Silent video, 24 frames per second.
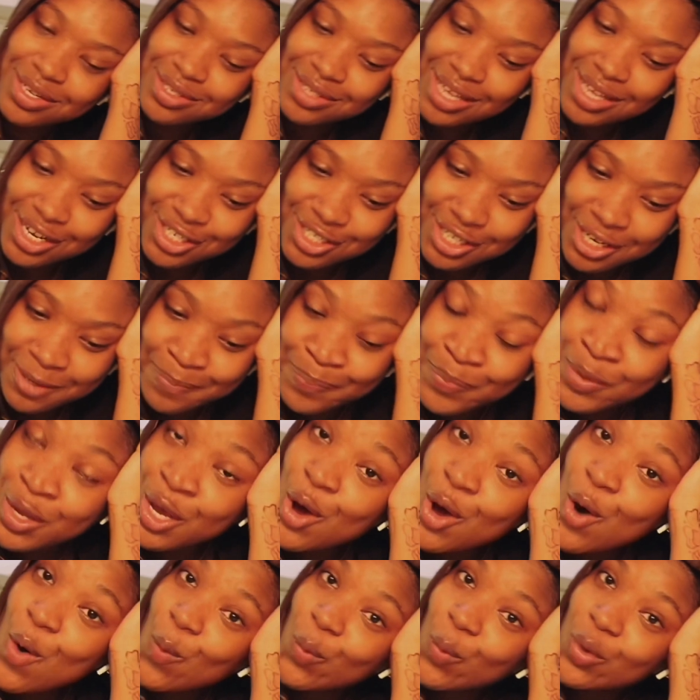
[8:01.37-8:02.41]
section
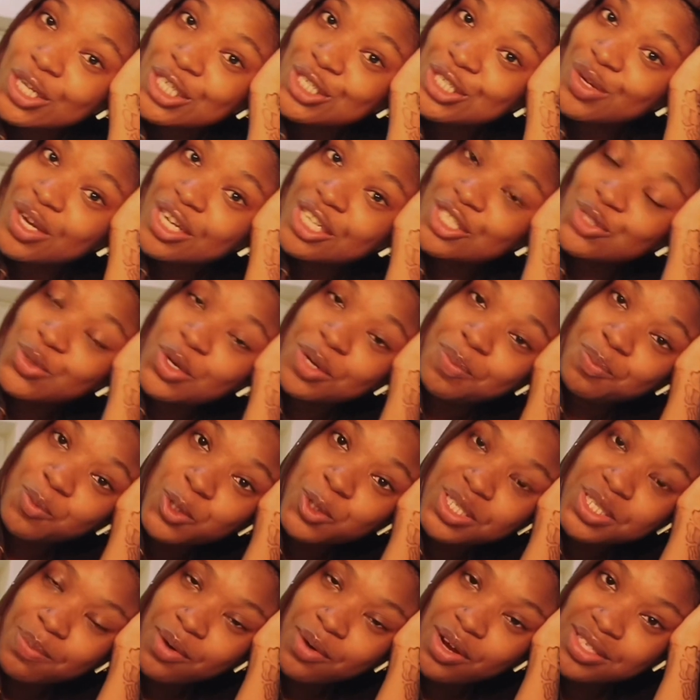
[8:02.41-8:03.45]
what you enjoyed
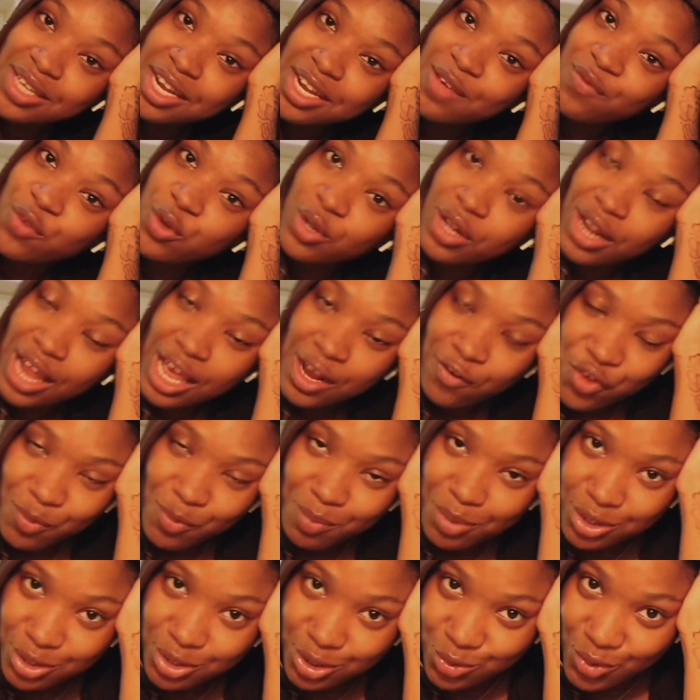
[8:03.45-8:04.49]
most about it. And if you'd like for
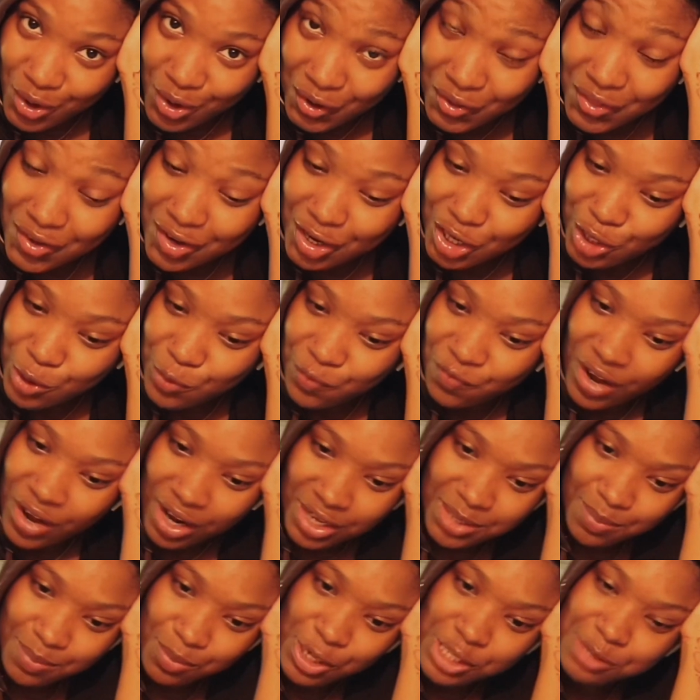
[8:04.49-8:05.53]
me to do another random
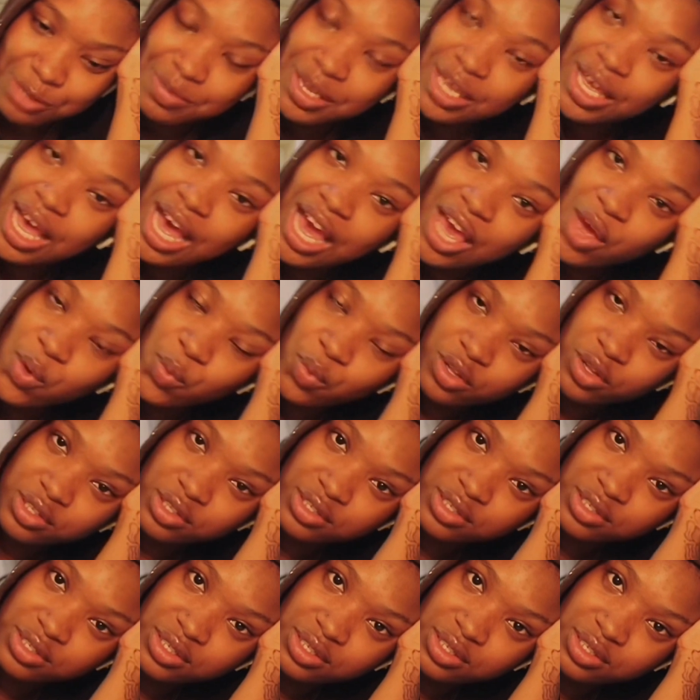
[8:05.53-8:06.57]
fact about me, I
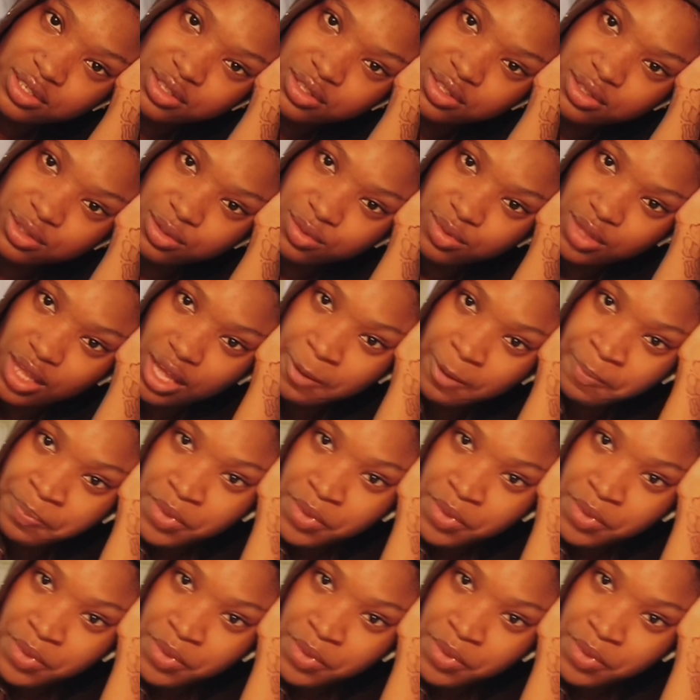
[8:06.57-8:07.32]
will do that.